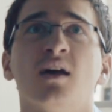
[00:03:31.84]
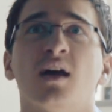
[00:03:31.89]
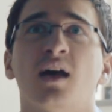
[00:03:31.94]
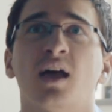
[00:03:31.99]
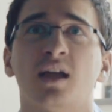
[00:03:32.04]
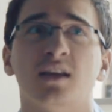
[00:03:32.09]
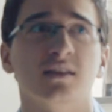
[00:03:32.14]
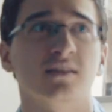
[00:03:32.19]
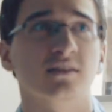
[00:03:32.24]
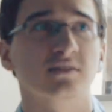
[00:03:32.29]

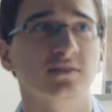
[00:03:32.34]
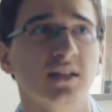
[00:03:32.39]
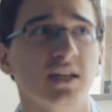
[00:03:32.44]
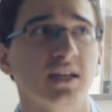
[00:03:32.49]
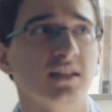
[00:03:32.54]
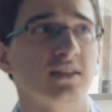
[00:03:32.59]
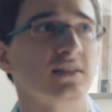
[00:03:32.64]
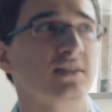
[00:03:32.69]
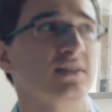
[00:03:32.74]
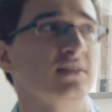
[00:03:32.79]
added the
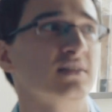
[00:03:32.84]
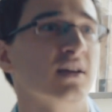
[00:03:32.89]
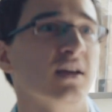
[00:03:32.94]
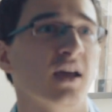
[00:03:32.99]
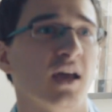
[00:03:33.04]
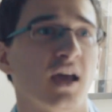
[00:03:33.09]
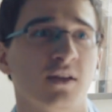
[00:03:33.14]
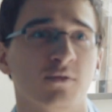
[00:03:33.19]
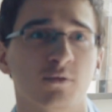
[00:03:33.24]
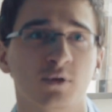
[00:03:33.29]
lights,
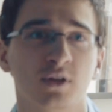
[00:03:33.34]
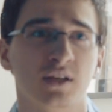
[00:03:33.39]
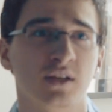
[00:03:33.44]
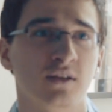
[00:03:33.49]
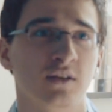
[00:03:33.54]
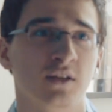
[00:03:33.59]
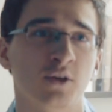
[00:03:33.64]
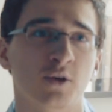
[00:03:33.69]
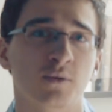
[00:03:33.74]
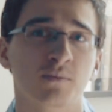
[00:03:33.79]
and
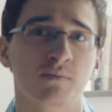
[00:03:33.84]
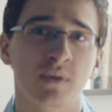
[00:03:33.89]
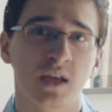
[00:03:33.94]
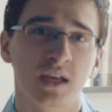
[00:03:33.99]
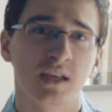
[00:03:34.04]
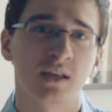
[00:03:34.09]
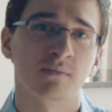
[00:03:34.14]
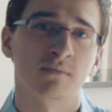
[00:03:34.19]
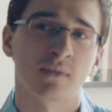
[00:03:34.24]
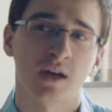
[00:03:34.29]
really
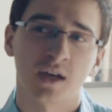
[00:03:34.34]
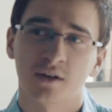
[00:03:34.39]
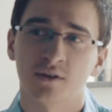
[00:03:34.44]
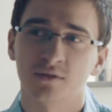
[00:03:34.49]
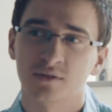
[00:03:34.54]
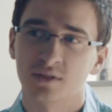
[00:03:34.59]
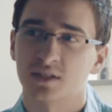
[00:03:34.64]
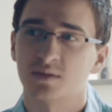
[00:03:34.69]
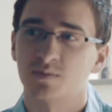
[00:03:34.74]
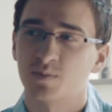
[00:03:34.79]
made it my
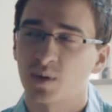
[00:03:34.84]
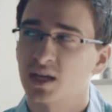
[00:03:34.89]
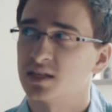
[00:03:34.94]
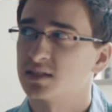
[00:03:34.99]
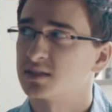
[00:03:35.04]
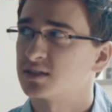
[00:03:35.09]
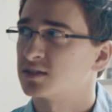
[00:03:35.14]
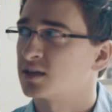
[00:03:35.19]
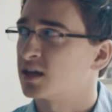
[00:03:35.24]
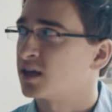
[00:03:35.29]
own
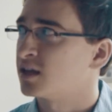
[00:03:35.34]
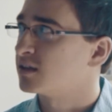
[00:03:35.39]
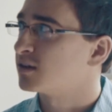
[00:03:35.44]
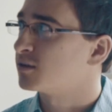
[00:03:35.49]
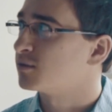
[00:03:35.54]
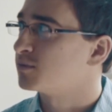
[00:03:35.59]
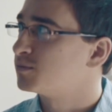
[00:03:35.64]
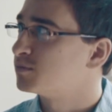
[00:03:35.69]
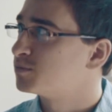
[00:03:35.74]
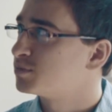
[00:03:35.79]
space and
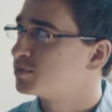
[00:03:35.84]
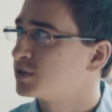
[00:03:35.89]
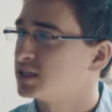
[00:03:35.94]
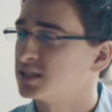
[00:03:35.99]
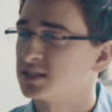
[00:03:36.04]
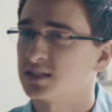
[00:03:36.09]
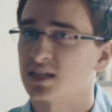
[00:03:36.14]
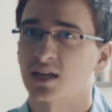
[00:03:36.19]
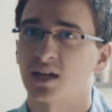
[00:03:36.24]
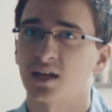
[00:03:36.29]
a
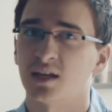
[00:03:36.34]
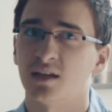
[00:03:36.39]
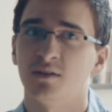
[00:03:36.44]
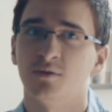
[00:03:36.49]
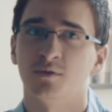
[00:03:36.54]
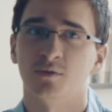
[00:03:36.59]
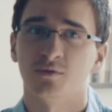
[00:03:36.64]
place that I